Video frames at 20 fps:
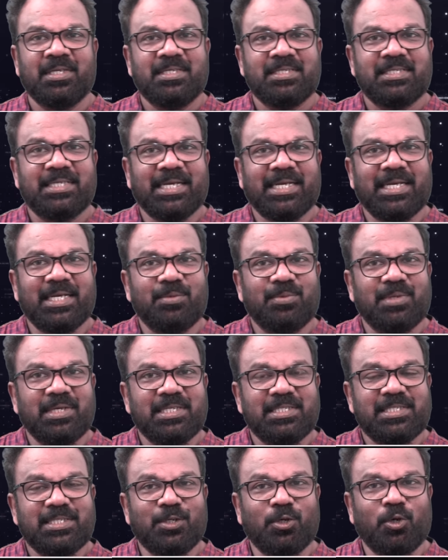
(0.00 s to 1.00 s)
second one
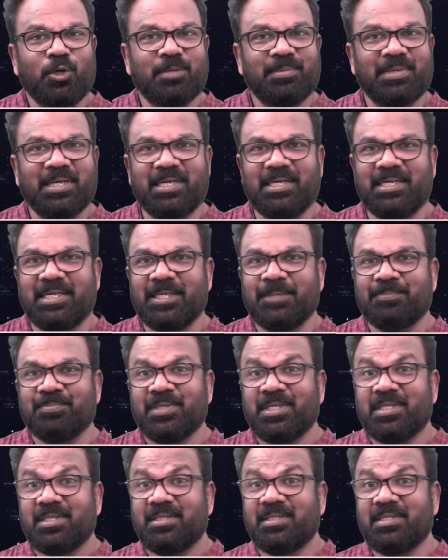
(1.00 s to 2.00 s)
is normality,
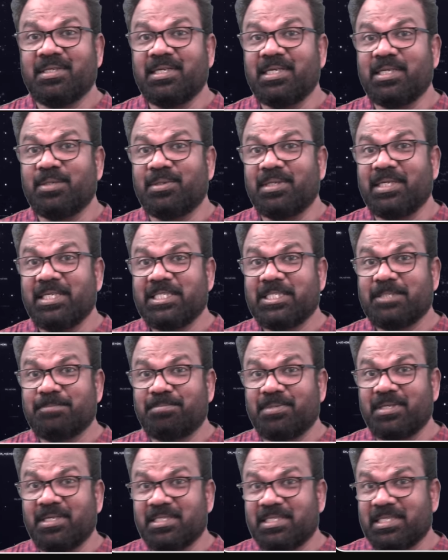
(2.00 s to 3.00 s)
third one is
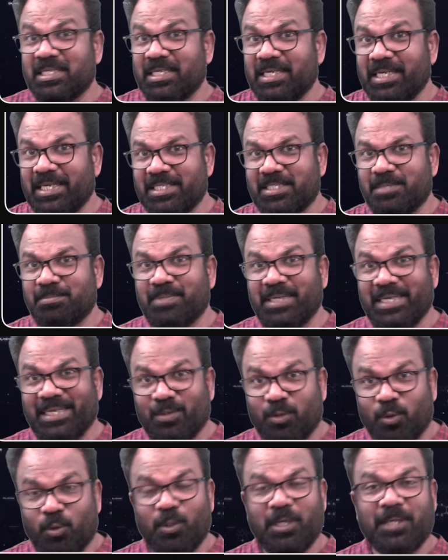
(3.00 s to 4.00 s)
percentage by
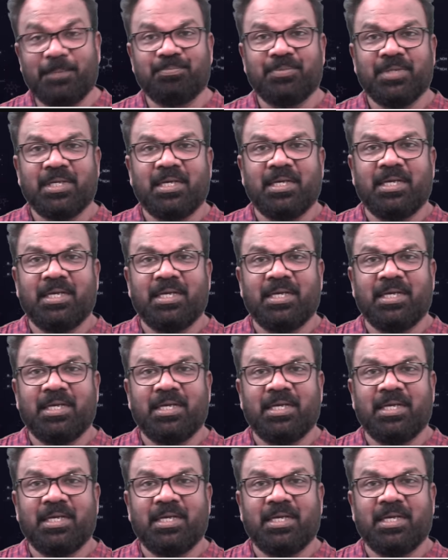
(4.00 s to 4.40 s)
volume,